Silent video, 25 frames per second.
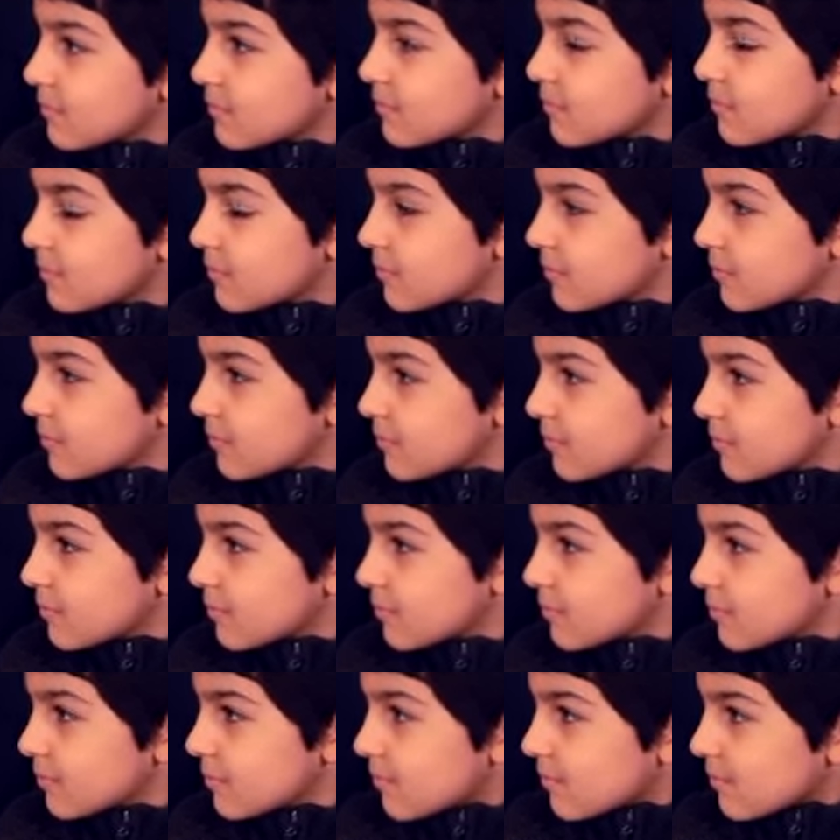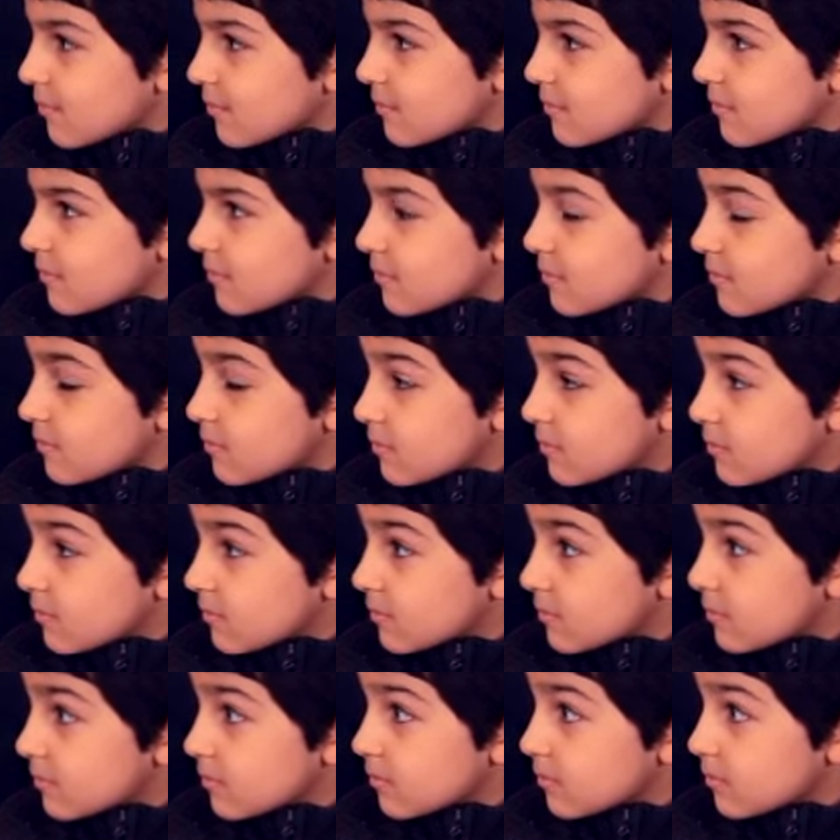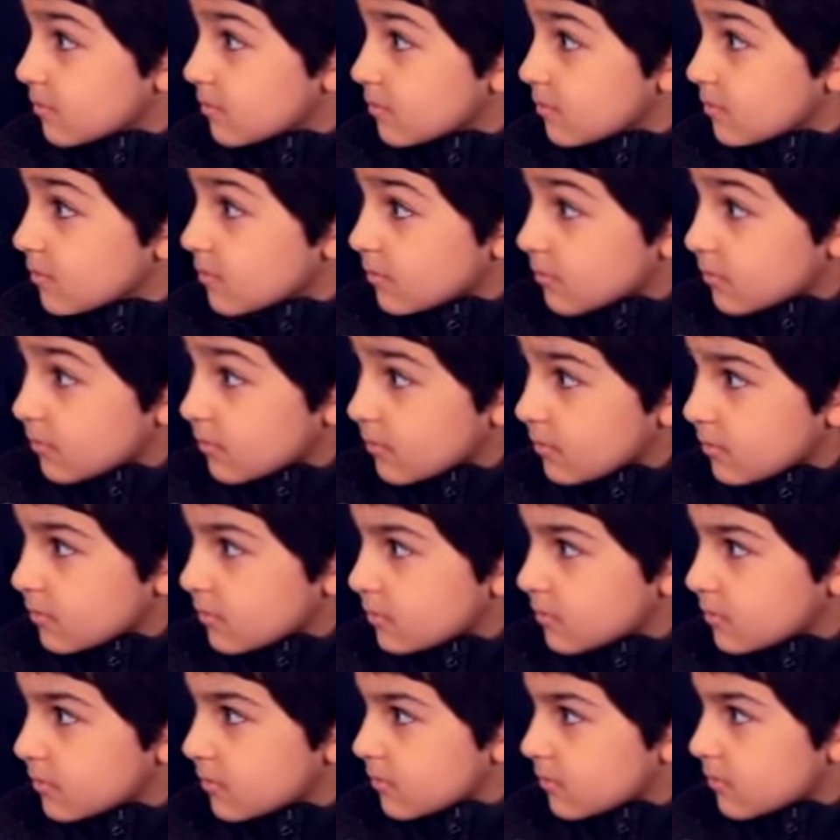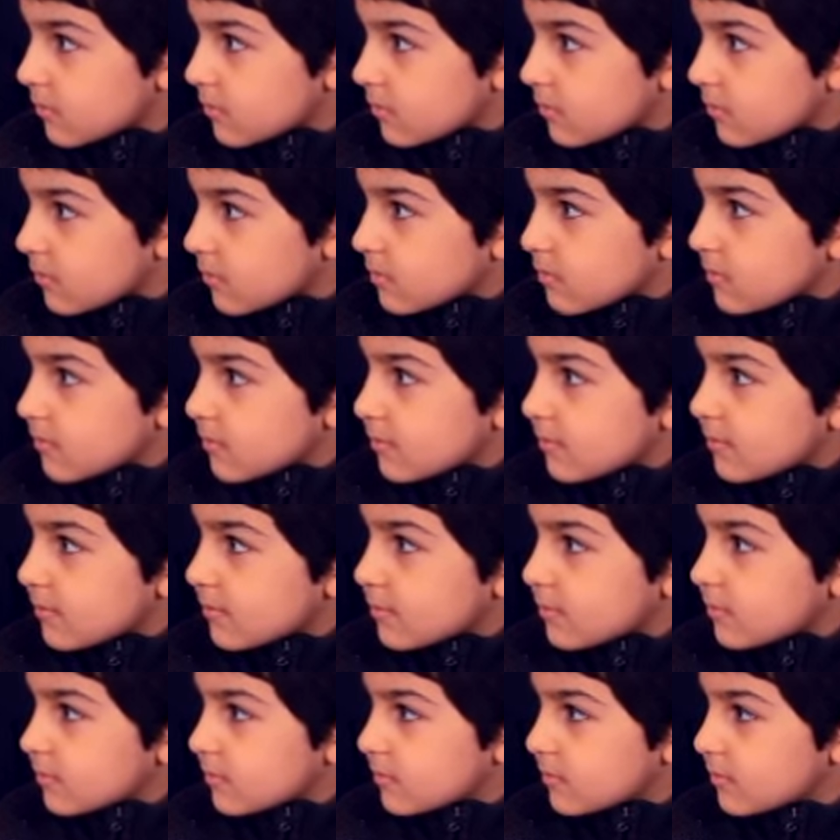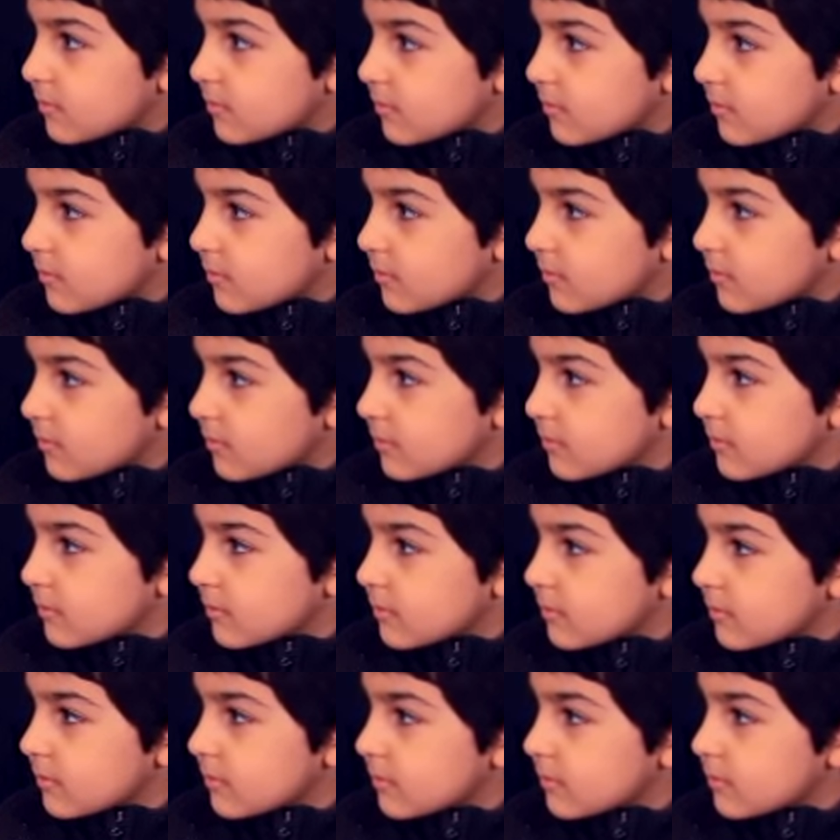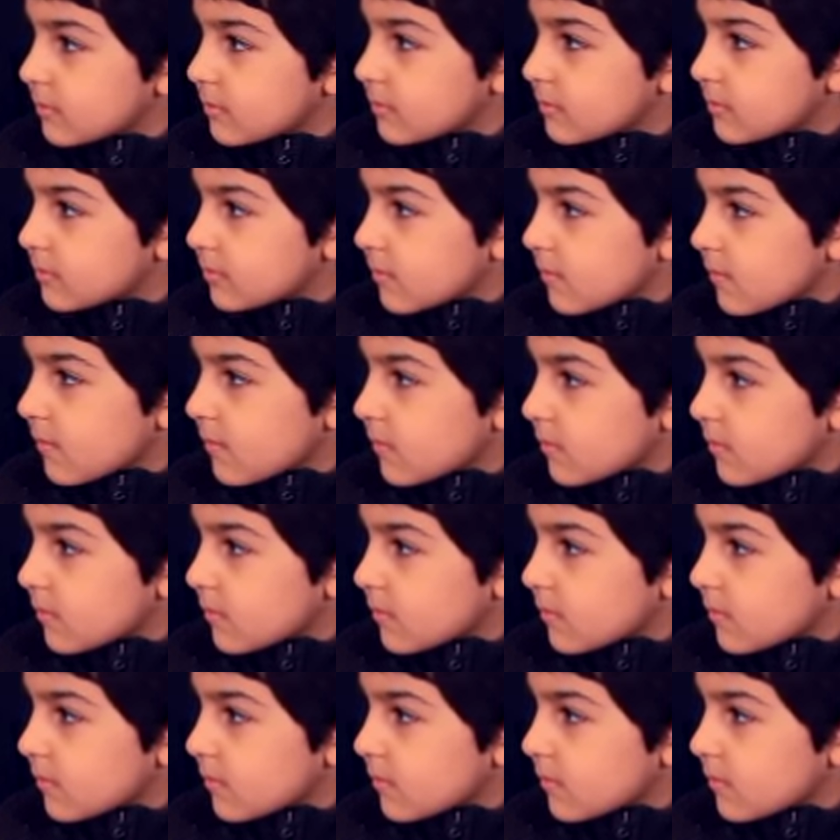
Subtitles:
(not speaking)